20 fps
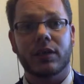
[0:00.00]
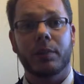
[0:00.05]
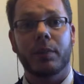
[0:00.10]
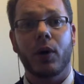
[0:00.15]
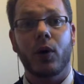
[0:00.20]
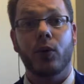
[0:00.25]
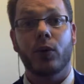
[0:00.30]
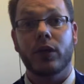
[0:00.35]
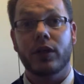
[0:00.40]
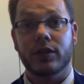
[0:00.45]

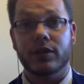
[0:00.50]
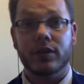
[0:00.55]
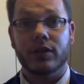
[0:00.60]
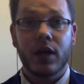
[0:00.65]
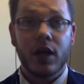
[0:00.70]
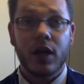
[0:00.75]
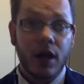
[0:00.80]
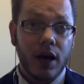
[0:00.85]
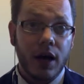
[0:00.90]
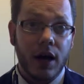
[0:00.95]
components
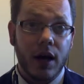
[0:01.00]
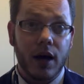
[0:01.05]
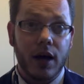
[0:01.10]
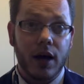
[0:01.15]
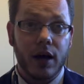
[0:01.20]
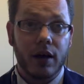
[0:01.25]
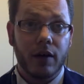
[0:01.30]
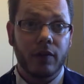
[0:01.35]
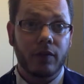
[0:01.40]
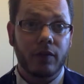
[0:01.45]

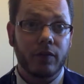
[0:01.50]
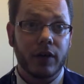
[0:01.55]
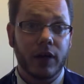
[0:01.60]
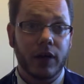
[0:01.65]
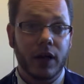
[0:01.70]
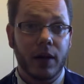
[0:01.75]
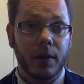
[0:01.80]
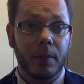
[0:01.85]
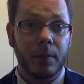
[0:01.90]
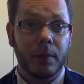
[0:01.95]
of
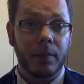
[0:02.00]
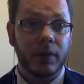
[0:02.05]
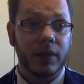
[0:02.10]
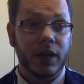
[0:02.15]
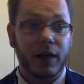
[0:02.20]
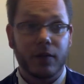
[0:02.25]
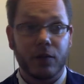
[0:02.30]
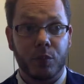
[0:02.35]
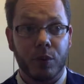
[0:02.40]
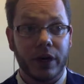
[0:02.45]

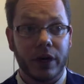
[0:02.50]
kind of